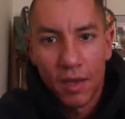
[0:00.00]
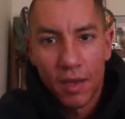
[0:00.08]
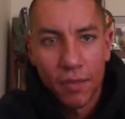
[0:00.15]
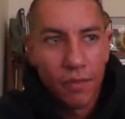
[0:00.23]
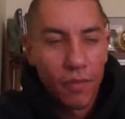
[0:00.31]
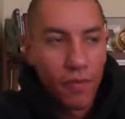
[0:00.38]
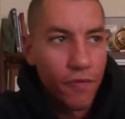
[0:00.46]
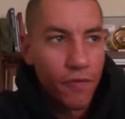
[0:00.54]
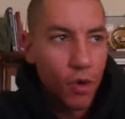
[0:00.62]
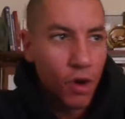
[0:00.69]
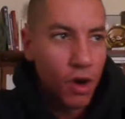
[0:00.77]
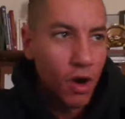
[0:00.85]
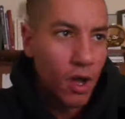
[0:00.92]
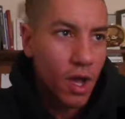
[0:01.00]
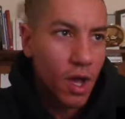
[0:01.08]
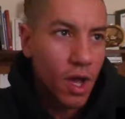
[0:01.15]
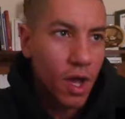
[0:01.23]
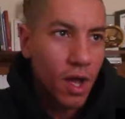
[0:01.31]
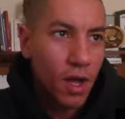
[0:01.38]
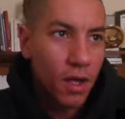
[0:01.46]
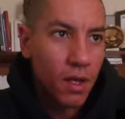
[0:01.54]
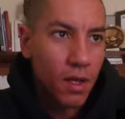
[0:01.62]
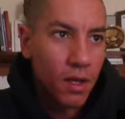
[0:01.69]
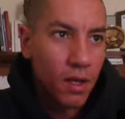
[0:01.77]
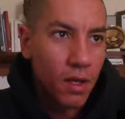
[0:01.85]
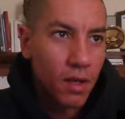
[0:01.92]
before
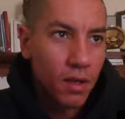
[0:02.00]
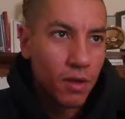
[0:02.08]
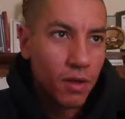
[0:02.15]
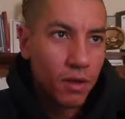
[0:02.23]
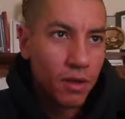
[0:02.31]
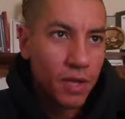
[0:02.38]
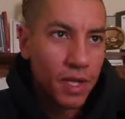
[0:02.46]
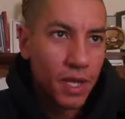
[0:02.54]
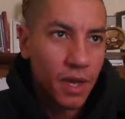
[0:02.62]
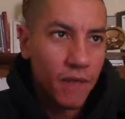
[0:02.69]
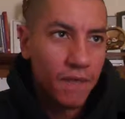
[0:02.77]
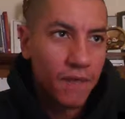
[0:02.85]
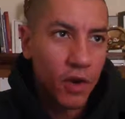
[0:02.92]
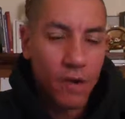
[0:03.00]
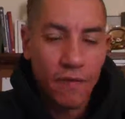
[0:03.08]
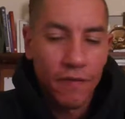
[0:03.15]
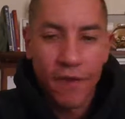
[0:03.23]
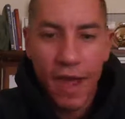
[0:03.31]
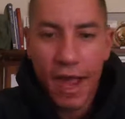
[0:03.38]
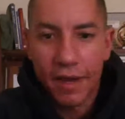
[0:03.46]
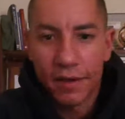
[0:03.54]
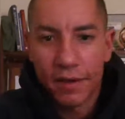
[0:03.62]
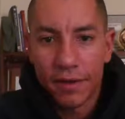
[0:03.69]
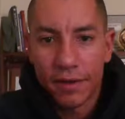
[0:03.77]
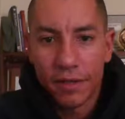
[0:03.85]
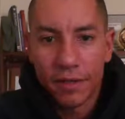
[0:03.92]
the Fury fight,
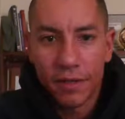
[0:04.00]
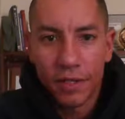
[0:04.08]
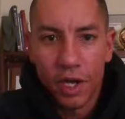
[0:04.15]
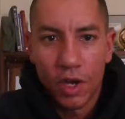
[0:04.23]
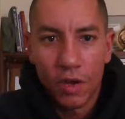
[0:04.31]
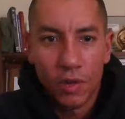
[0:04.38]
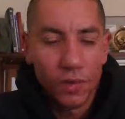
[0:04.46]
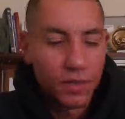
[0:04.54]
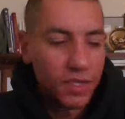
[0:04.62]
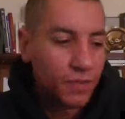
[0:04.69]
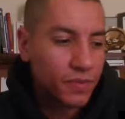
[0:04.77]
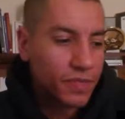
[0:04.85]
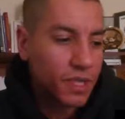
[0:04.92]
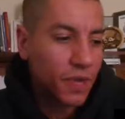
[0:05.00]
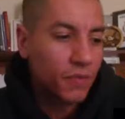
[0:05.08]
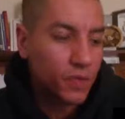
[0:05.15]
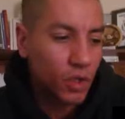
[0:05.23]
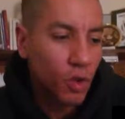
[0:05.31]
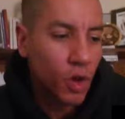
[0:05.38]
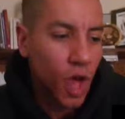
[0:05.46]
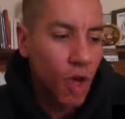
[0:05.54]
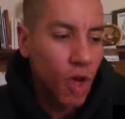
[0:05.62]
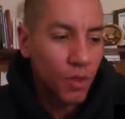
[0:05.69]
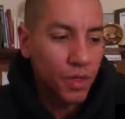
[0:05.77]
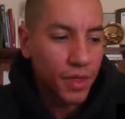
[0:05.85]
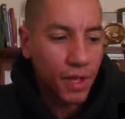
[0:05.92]
some stuff was going on
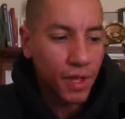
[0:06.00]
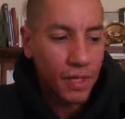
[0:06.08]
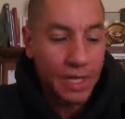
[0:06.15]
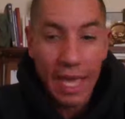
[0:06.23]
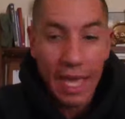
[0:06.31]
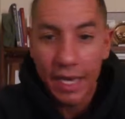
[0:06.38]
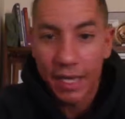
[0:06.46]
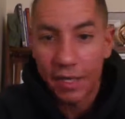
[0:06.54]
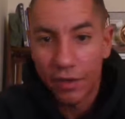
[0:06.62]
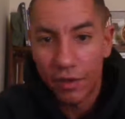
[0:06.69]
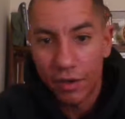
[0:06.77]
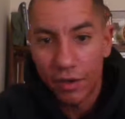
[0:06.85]
with Kennedy, your